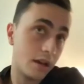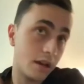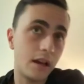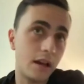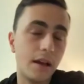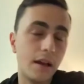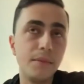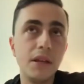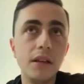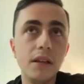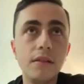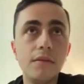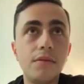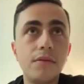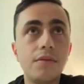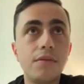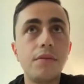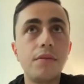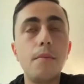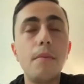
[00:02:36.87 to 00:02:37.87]
I mean,
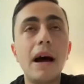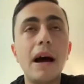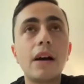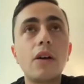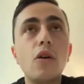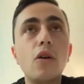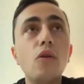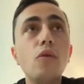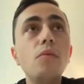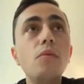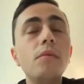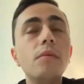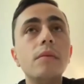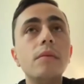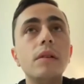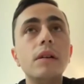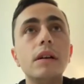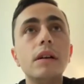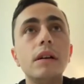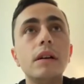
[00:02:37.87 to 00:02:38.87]
back home,
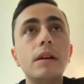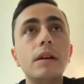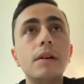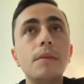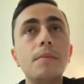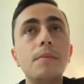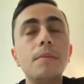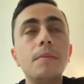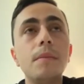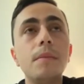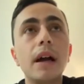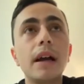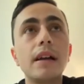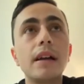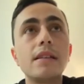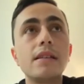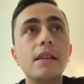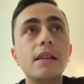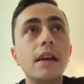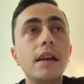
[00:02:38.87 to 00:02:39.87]
I
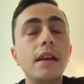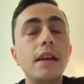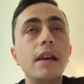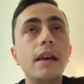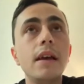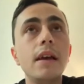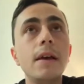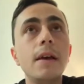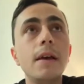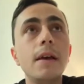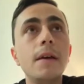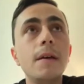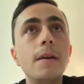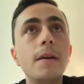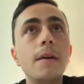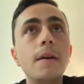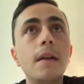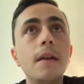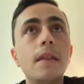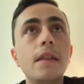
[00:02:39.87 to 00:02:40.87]
could say
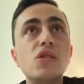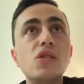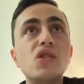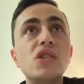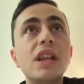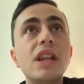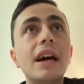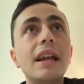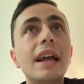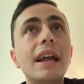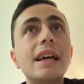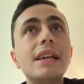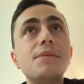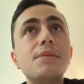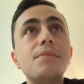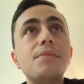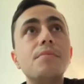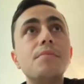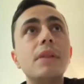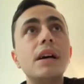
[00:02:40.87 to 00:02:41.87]
there's not
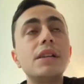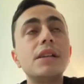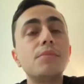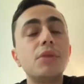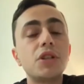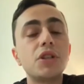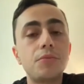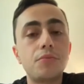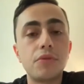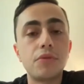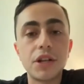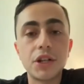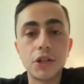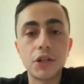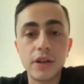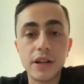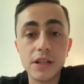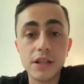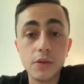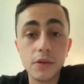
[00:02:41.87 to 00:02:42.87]
as much
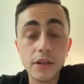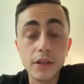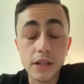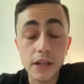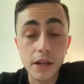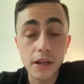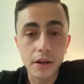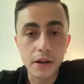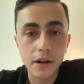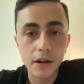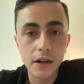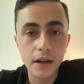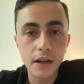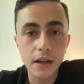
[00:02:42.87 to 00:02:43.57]
pressure as there is here.